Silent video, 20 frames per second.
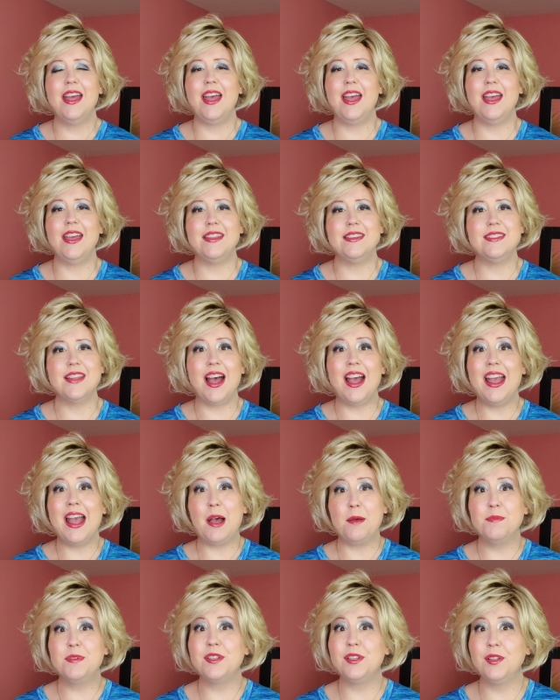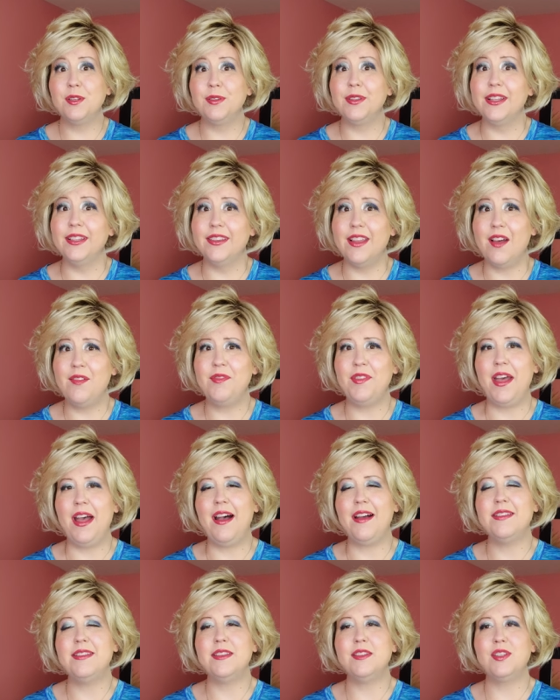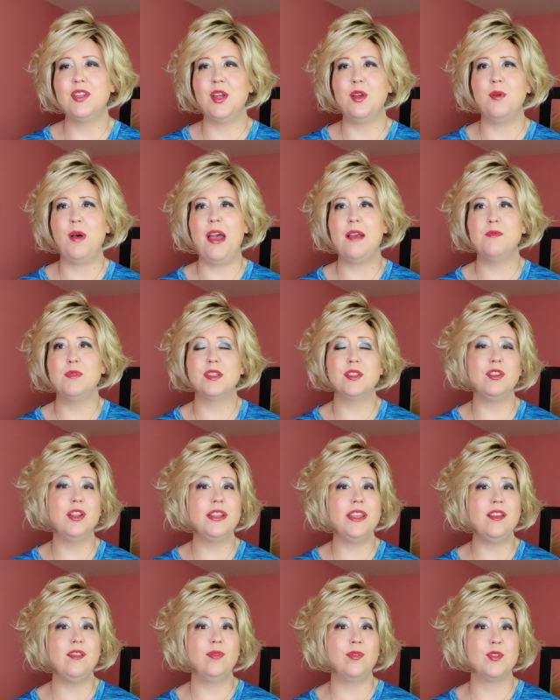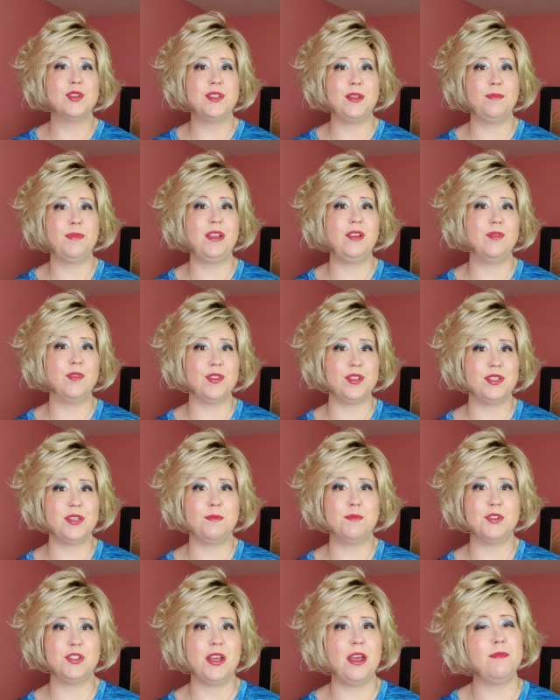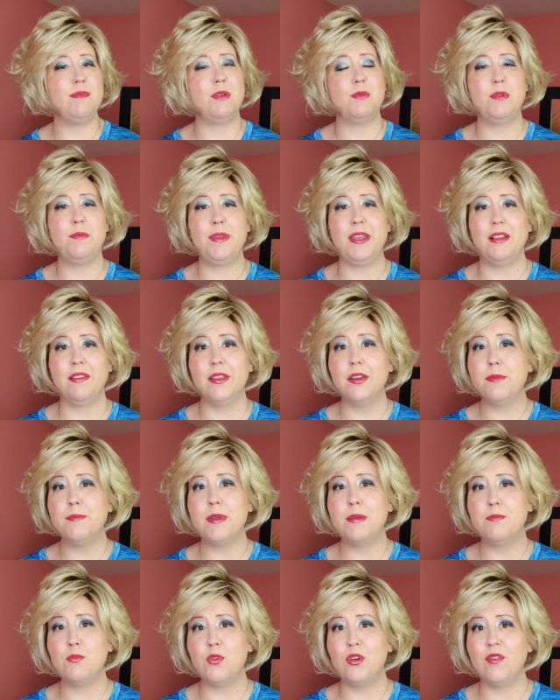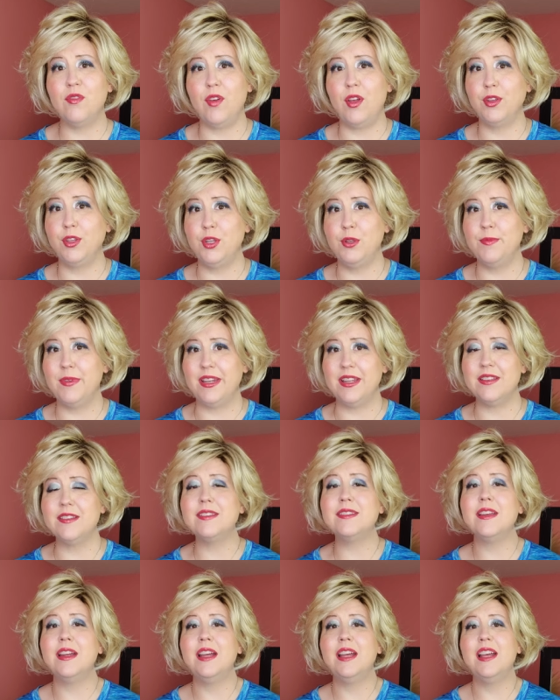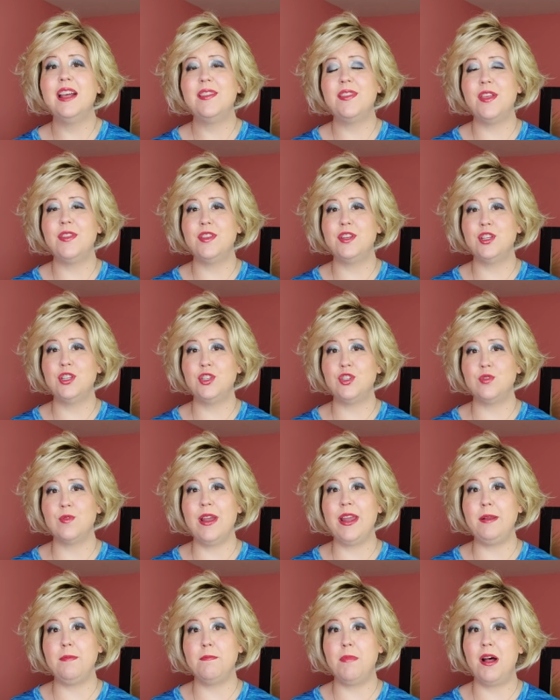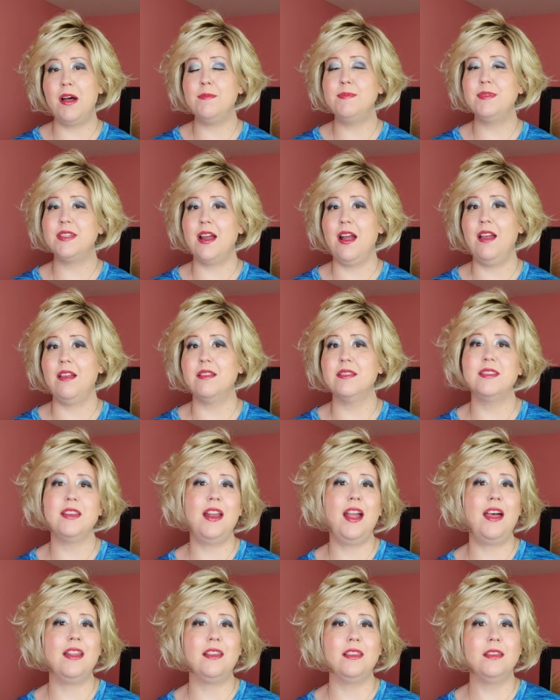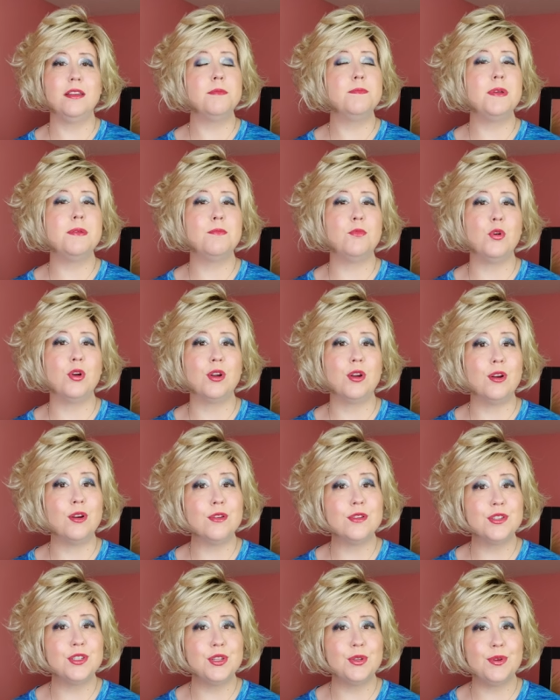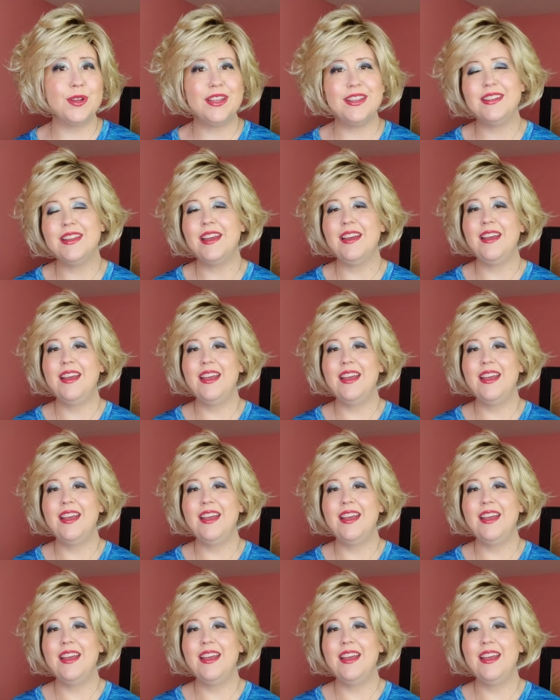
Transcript: And I absolutely love that. So I was looking for something for the summertime that would be a little bit more voluminous than the straight bob styles that had a little bit more curl to it